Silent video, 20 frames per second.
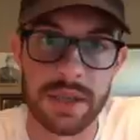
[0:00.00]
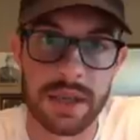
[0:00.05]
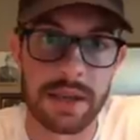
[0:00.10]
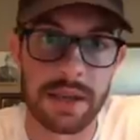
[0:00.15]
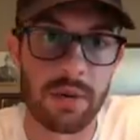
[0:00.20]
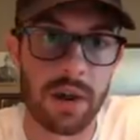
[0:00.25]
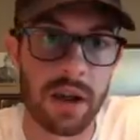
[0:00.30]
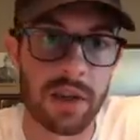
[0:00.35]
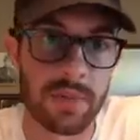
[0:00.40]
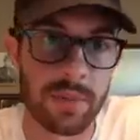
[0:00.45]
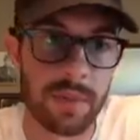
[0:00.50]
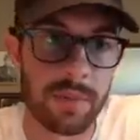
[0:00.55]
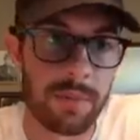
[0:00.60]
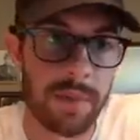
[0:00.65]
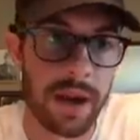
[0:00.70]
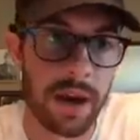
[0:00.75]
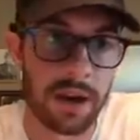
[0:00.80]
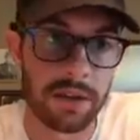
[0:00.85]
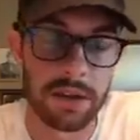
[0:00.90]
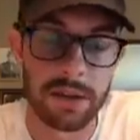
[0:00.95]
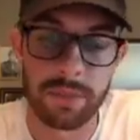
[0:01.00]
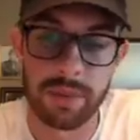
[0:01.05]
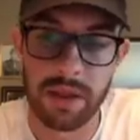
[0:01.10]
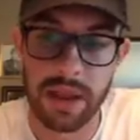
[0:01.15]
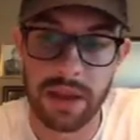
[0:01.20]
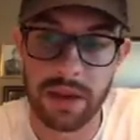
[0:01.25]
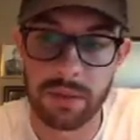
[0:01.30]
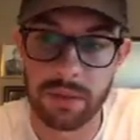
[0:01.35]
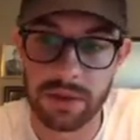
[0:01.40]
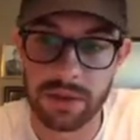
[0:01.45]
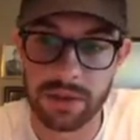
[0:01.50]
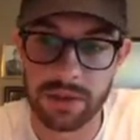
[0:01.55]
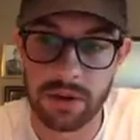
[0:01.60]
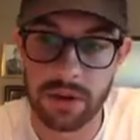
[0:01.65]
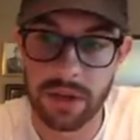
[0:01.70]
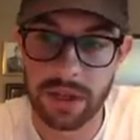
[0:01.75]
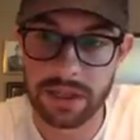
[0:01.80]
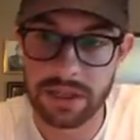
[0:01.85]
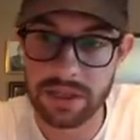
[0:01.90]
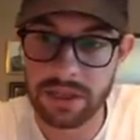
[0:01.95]
Ebron's been barely playing with the
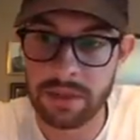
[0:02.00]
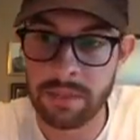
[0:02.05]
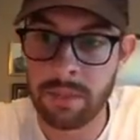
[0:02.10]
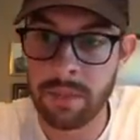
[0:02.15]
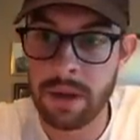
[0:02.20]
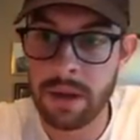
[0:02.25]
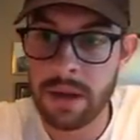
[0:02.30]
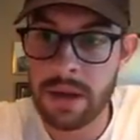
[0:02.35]
starting team